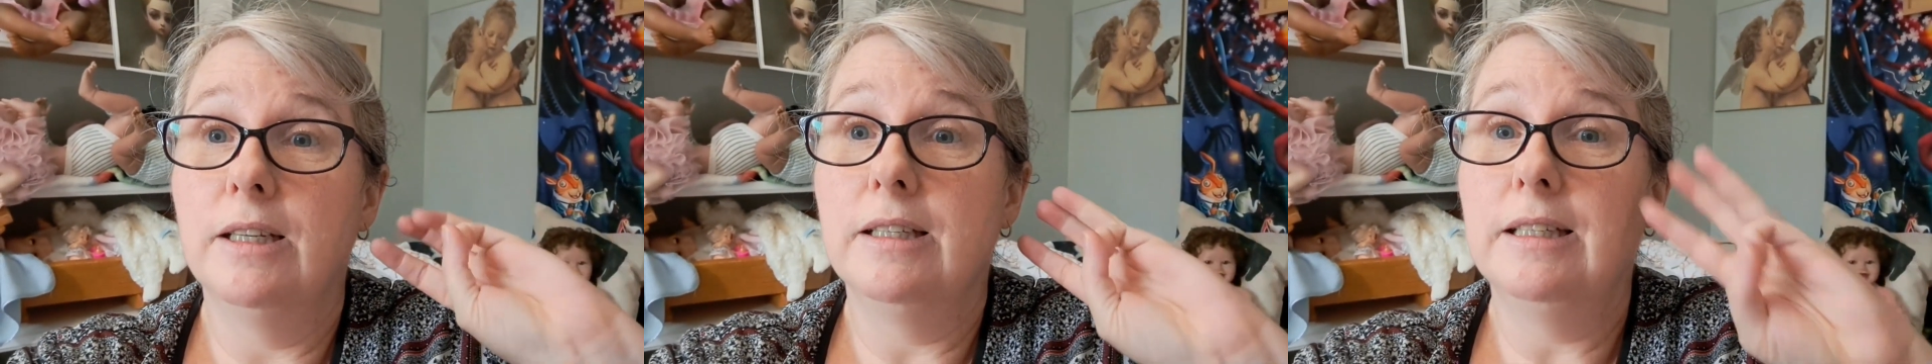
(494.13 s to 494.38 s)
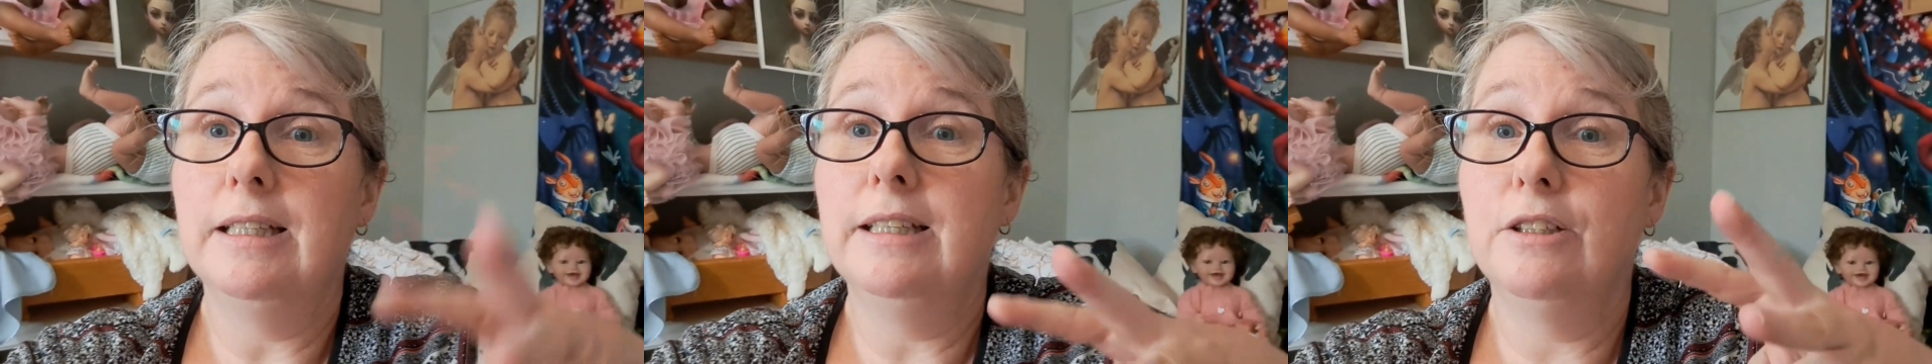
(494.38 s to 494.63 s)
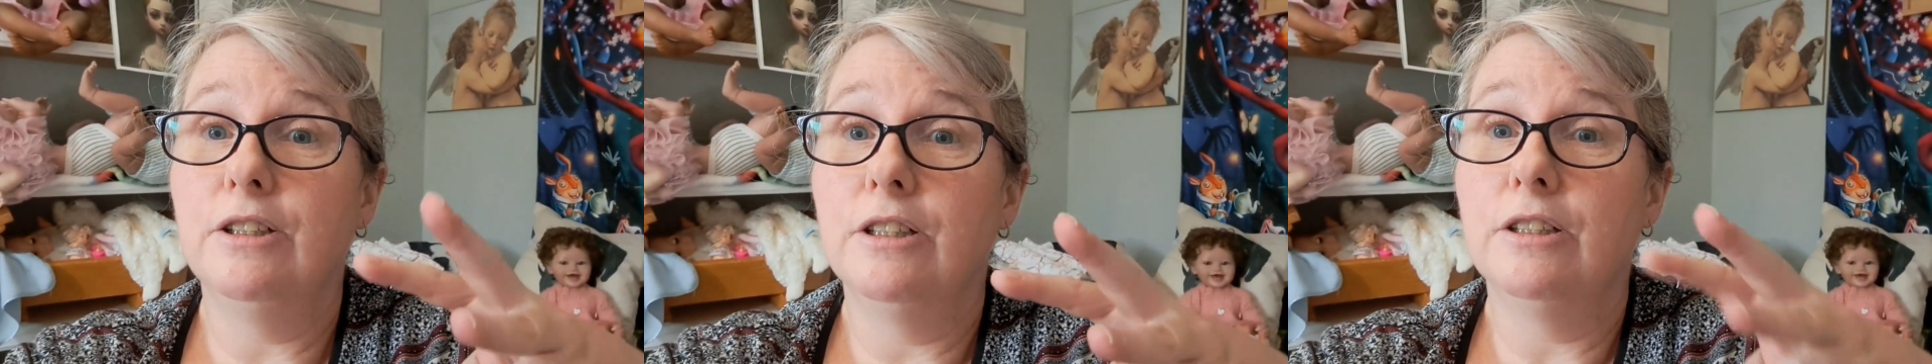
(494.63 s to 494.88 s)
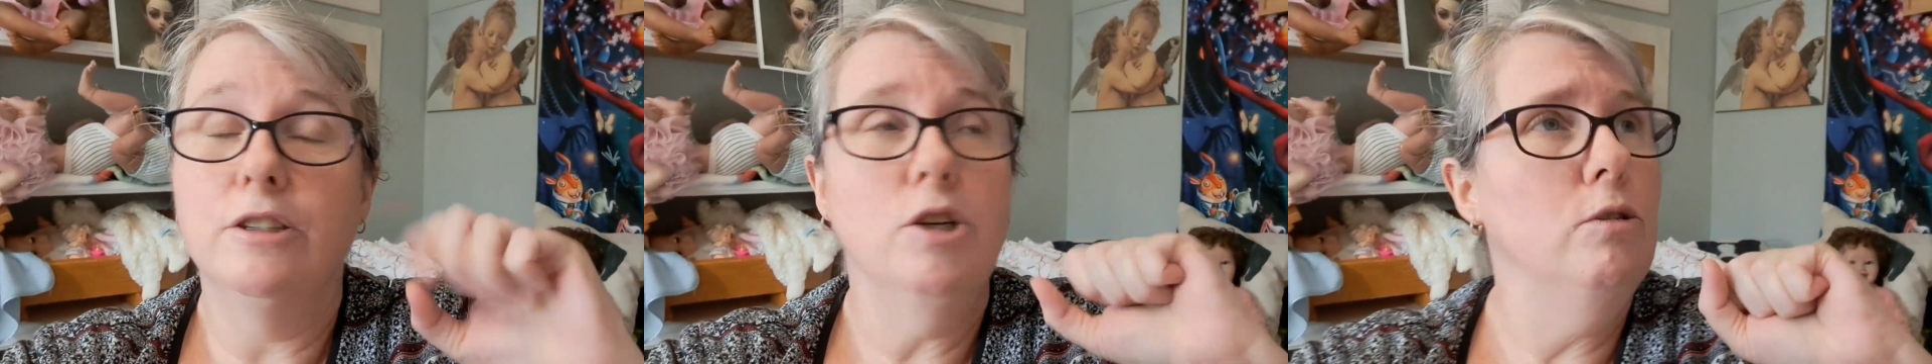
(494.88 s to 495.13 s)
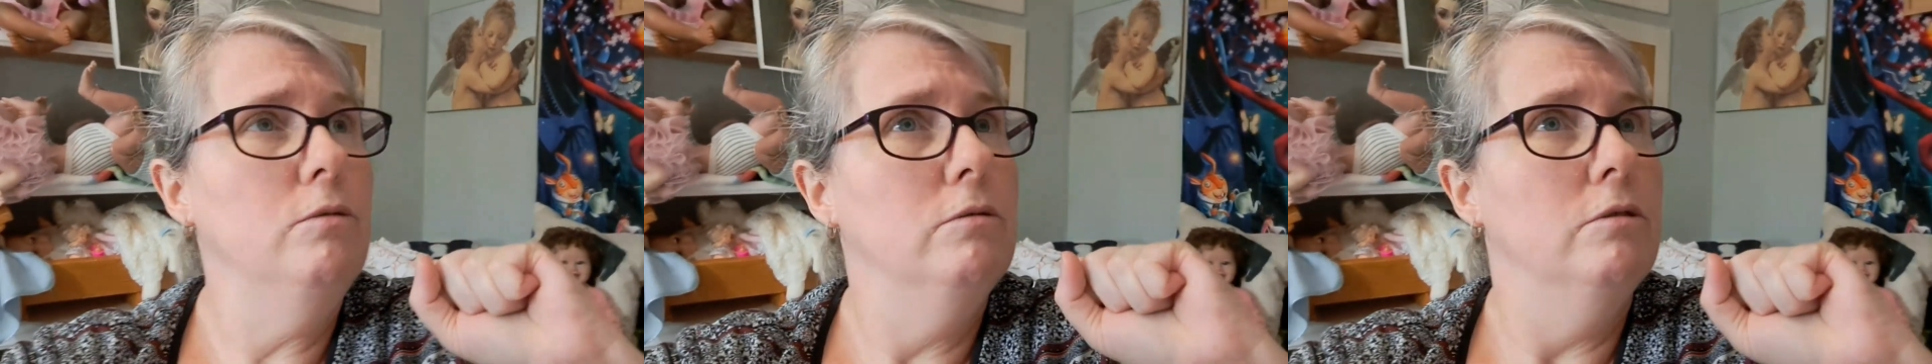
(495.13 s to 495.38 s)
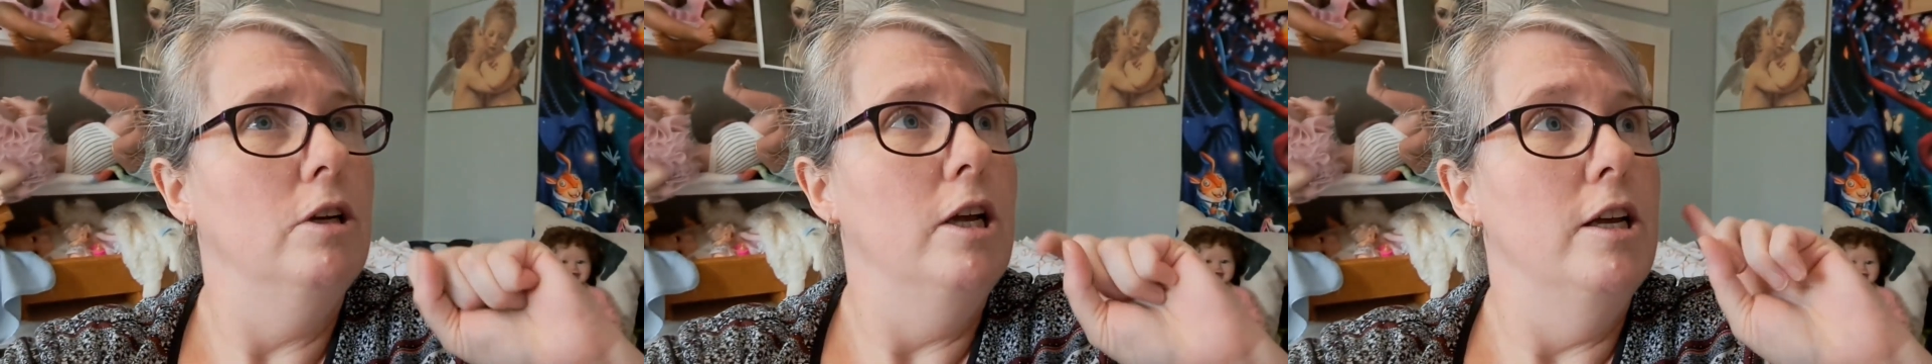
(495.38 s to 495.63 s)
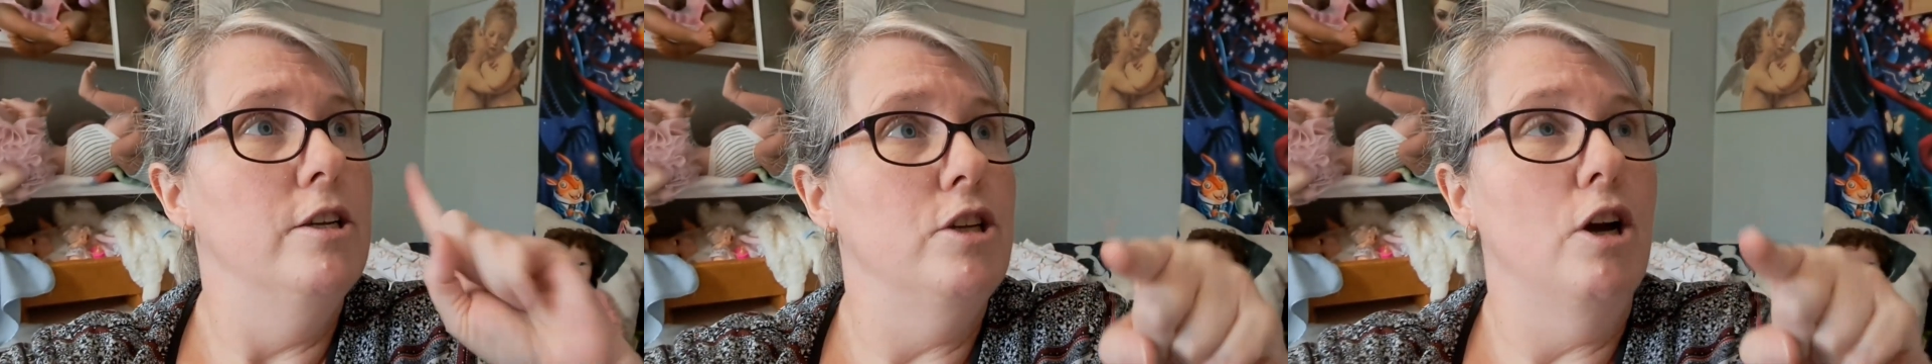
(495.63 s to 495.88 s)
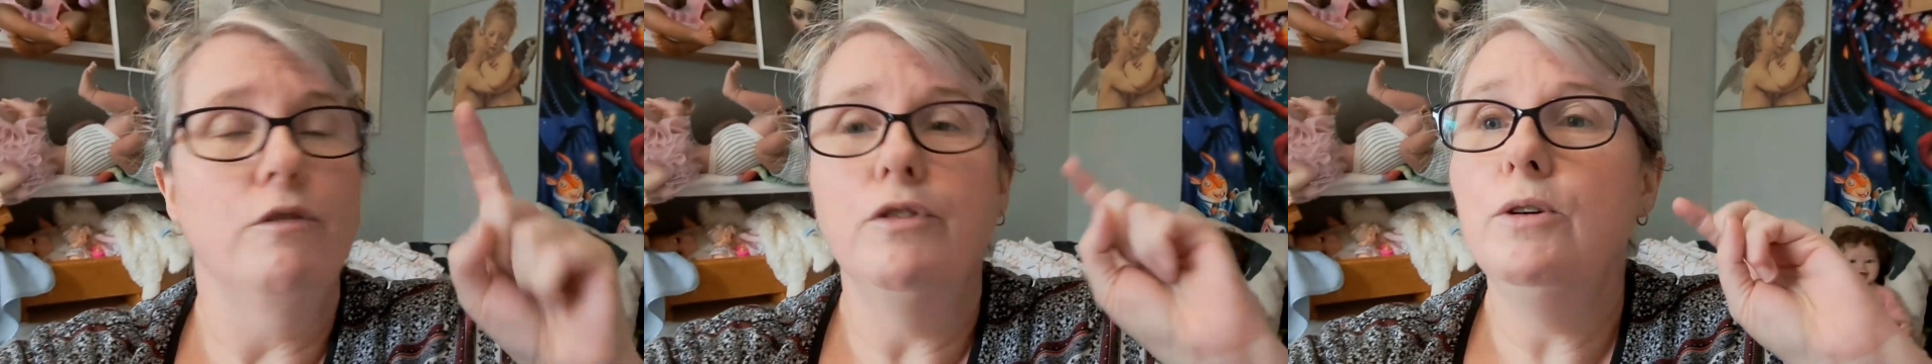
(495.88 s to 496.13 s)
litter, no,
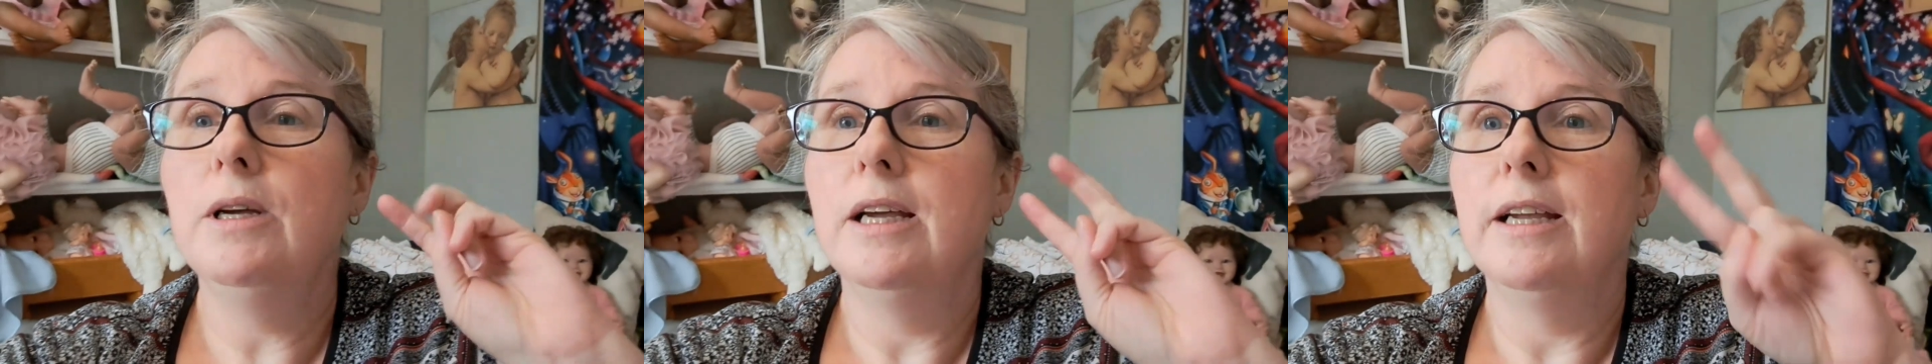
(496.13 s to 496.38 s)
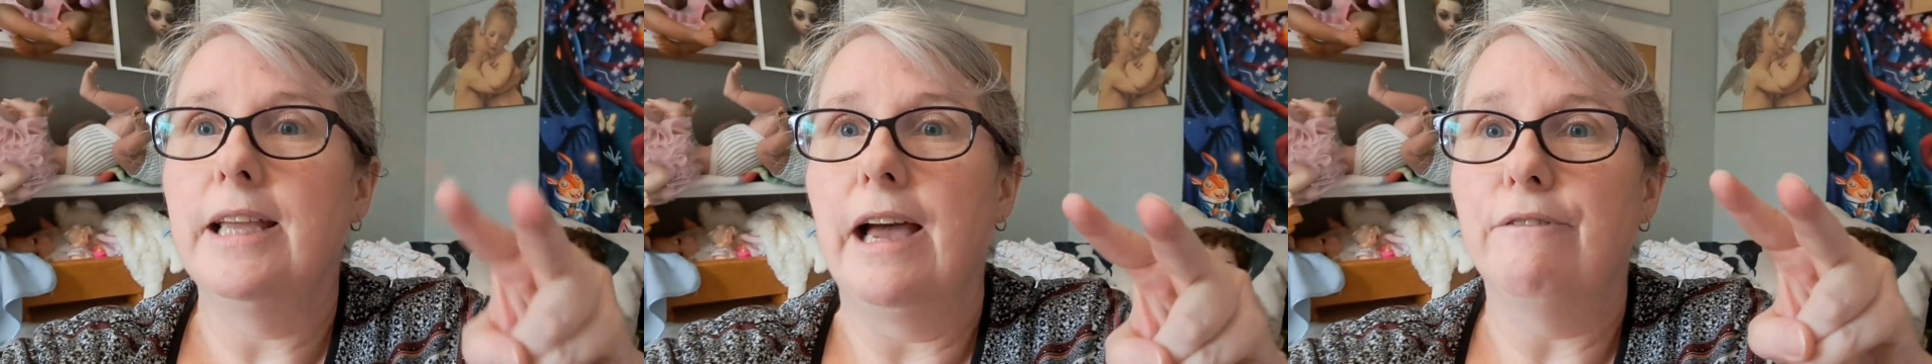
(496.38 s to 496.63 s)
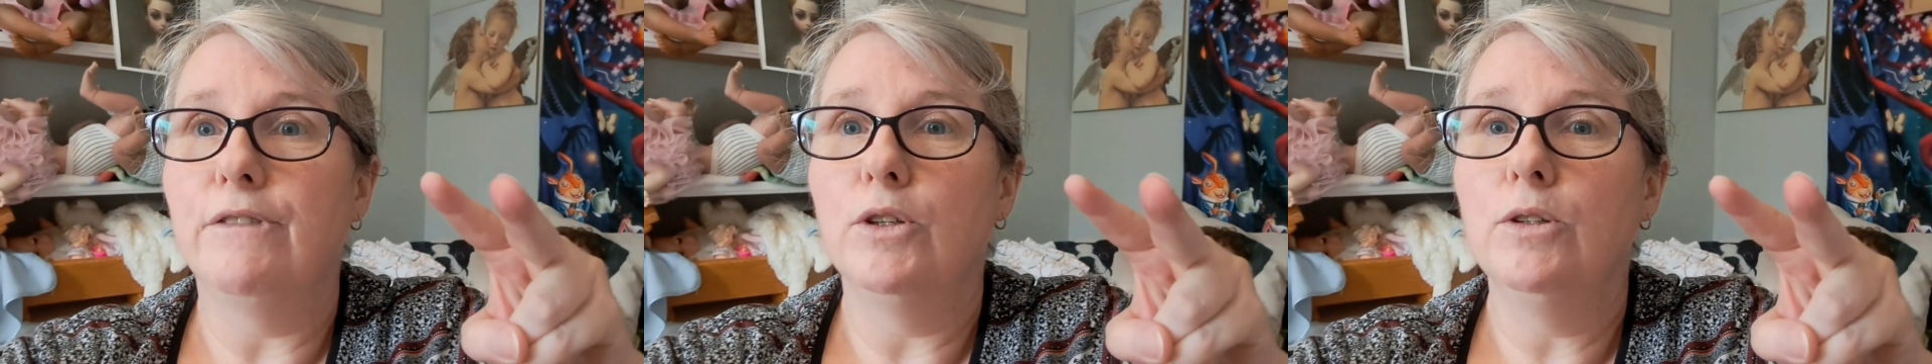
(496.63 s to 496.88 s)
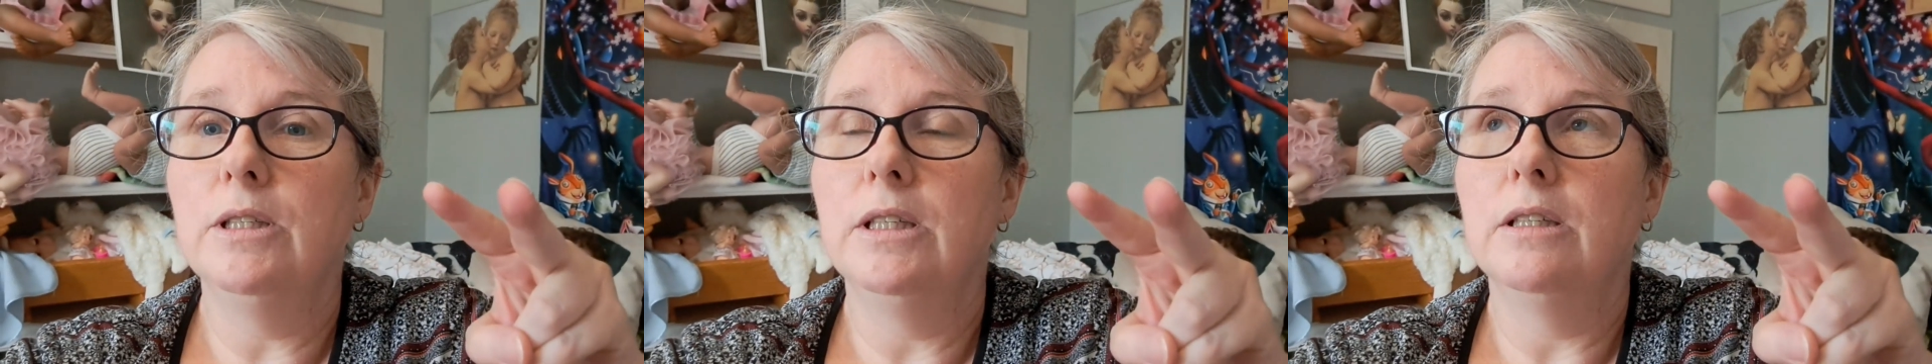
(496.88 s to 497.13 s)
dog food, cat food,